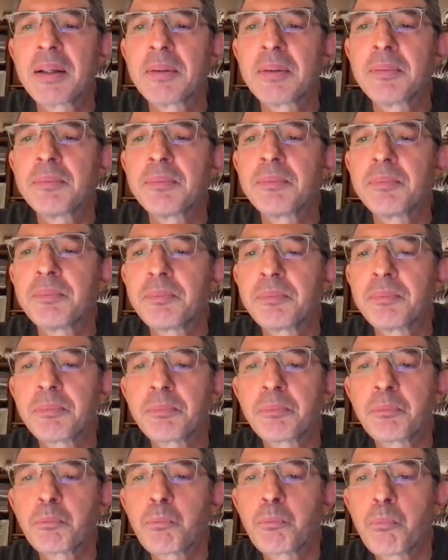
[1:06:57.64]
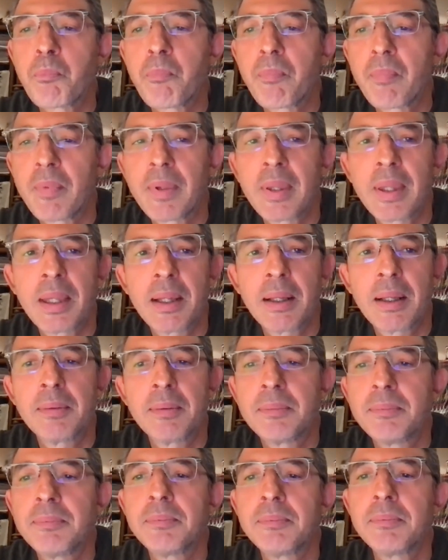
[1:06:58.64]
Yes, which takes us back to
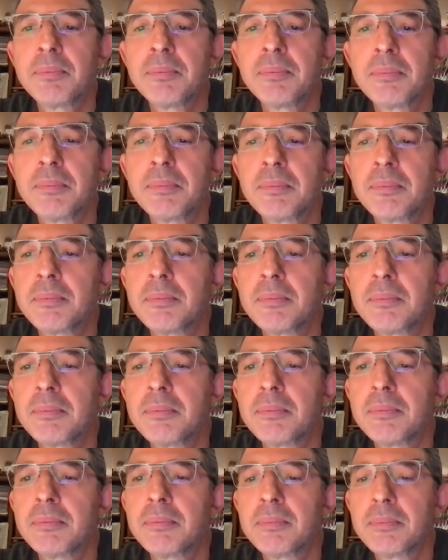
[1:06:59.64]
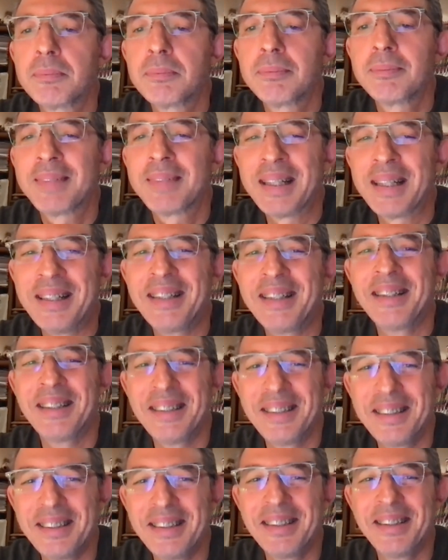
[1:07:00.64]
sort of medieval times
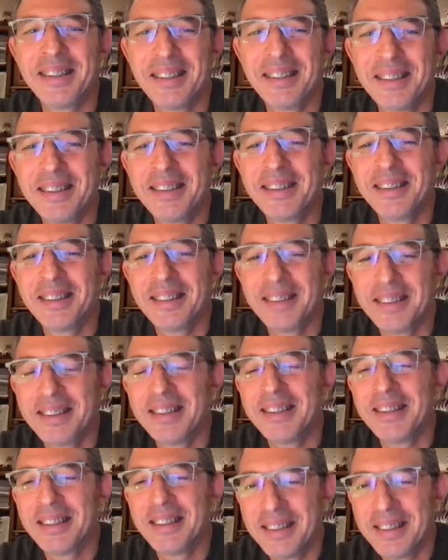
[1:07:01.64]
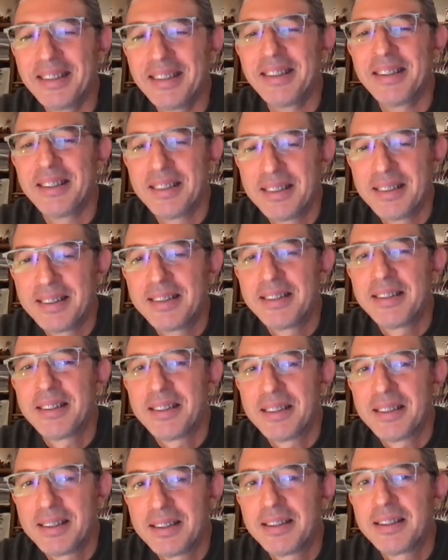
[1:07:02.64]
when cereals were not grown in
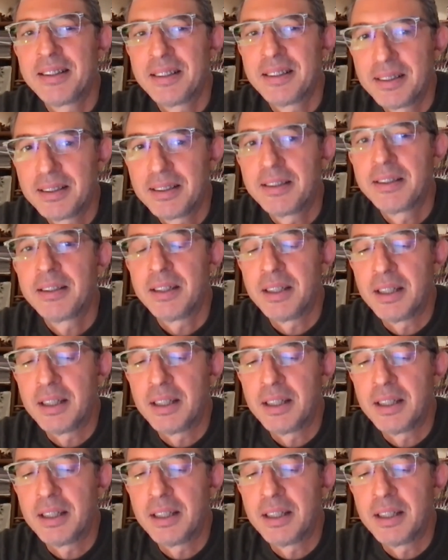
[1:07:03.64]
monocultures,